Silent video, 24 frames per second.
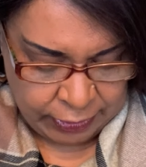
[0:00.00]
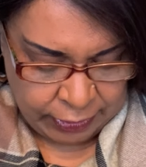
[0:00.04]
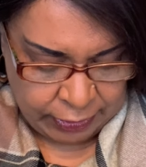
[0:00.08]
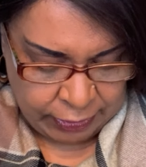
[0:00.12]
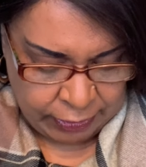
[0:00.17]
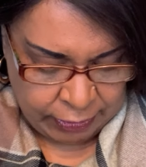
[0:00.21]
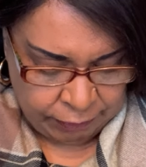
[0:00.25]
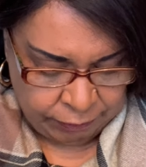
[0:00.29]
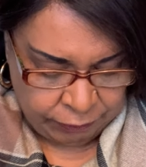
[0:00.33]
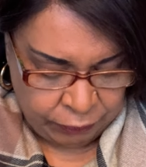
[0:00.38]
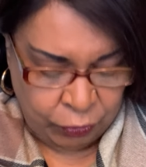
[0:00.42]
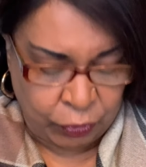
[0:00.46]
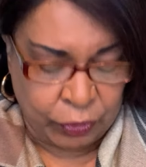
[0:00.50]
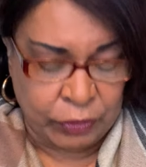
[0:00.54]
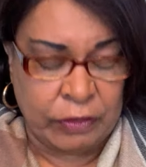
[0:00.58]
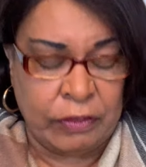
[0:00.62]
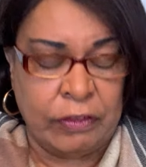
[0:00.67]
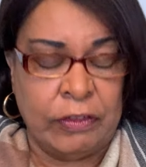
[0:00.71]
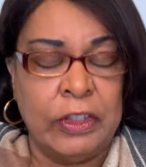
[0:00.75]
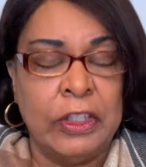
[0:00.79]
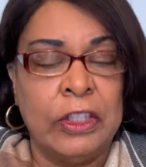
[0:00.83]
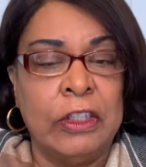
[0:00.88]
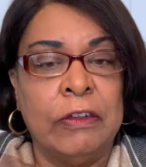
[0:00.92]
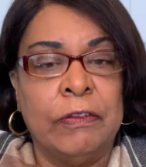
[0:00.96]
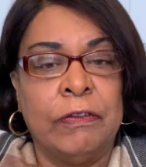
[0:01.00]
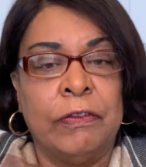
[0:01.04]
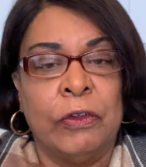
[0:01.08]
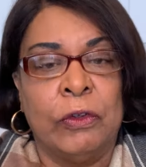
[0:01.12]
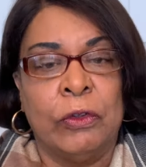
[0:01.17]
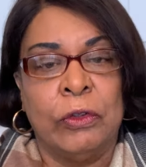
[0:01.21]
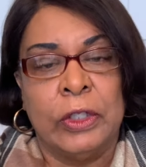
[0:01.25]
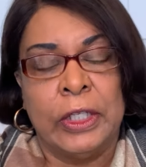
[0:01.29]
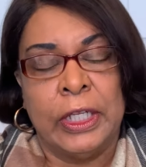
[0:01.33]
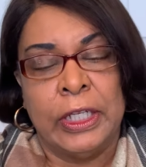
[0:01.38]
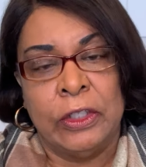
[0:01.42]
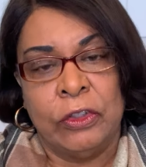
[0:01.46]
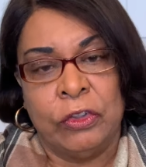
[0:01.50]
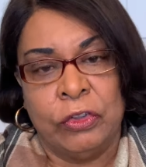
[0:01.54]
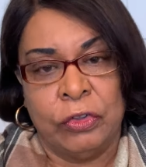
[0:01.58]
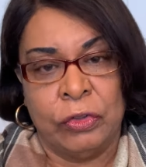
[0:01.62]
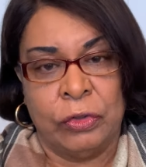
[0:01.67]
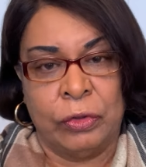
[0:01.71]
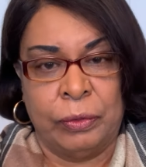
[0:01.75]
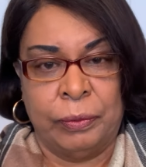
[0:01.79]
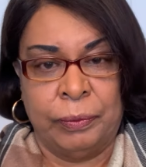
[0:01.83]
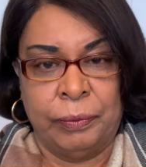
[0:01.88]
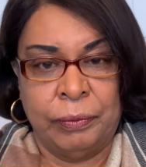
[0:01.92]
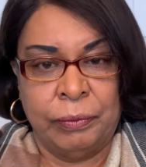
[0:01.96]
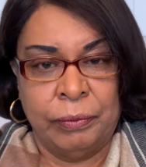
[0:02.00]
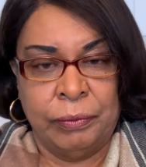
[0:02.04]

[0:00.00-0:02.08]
of your sinful nature.